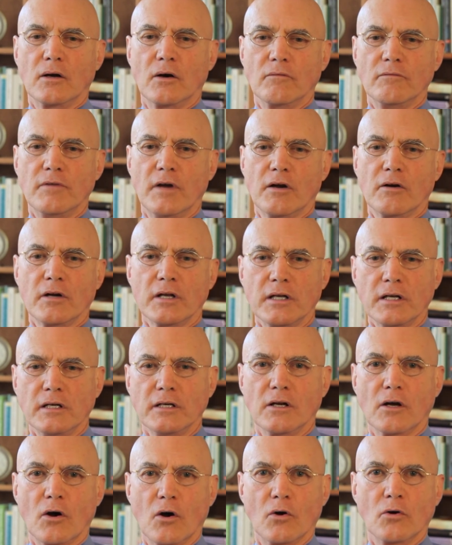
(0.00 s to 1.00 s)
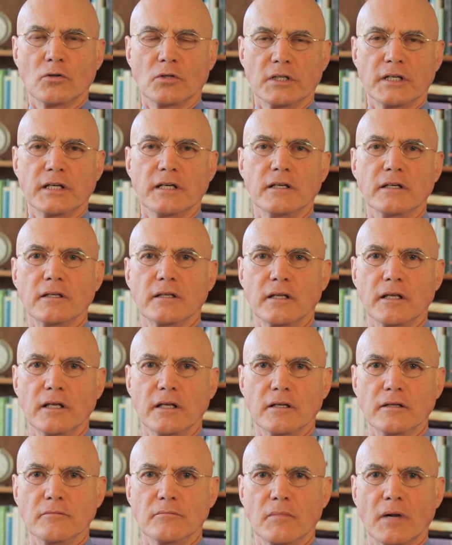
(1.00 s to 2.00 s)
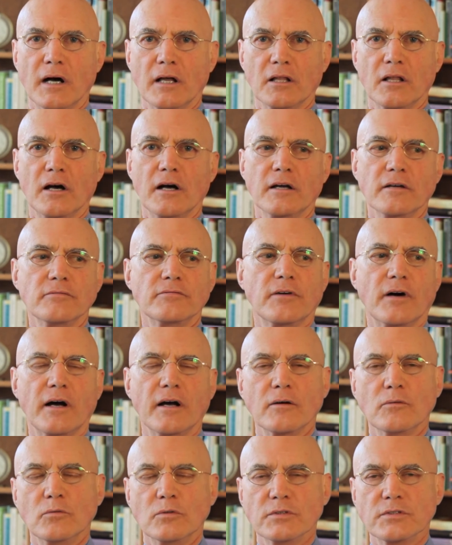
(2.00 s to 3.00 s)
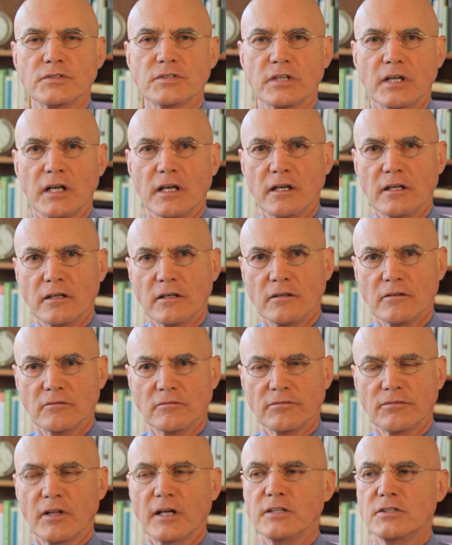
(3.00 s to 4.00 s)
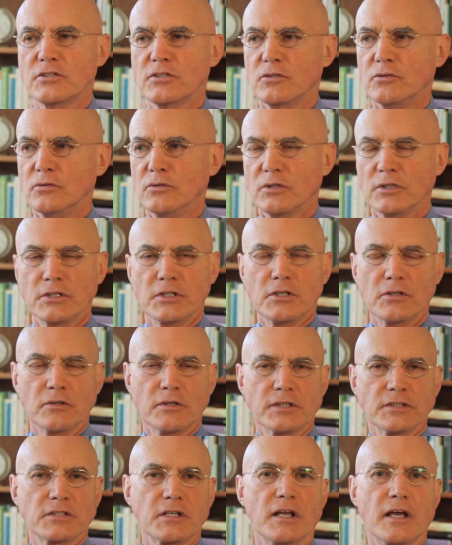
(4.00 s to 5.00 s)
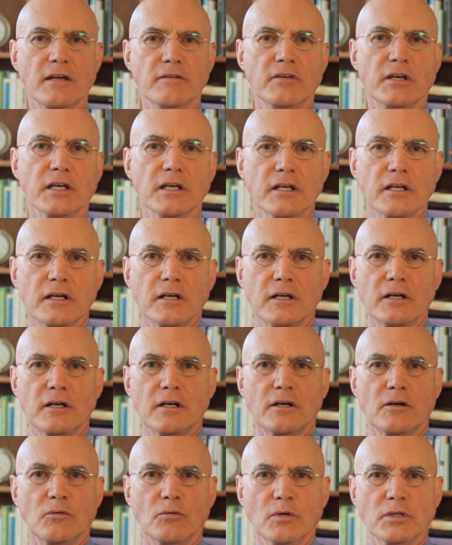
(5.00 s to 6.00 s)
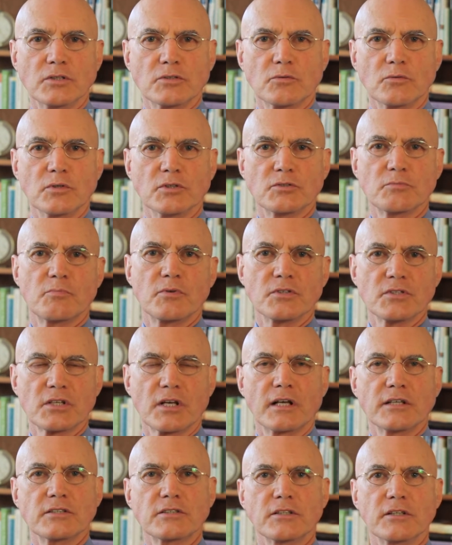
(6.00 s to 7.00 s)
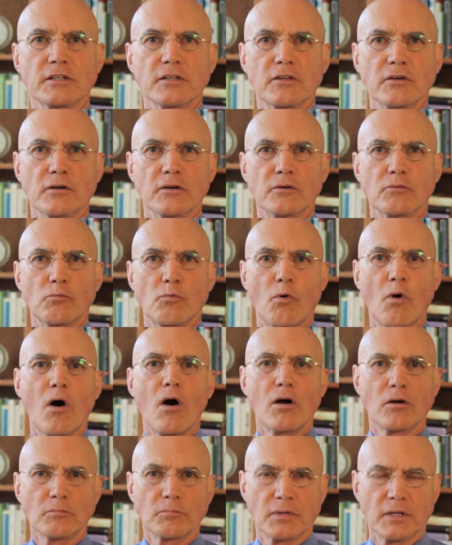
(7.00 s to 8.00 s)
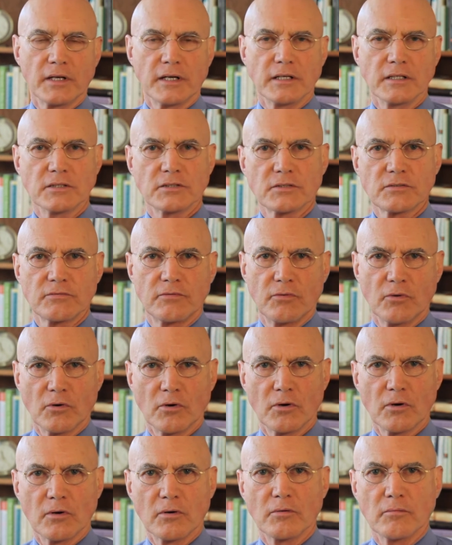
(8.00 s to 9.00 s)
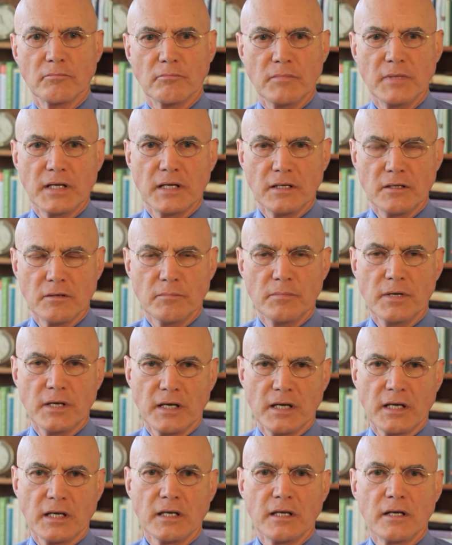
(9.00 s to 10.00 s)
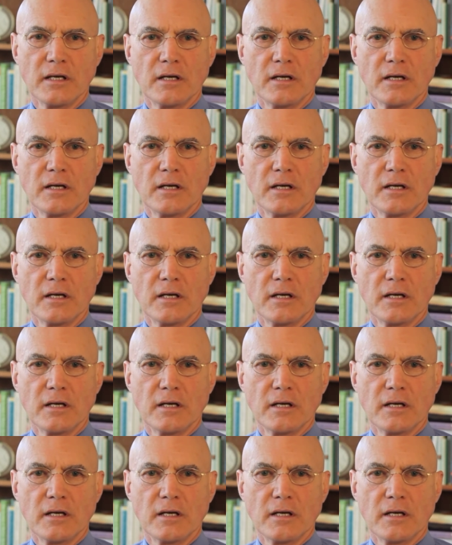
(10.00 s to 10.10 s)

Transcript: Very early in my life, I was in flight school in the U.S. Navy, which was precisely the wrong place for me to be,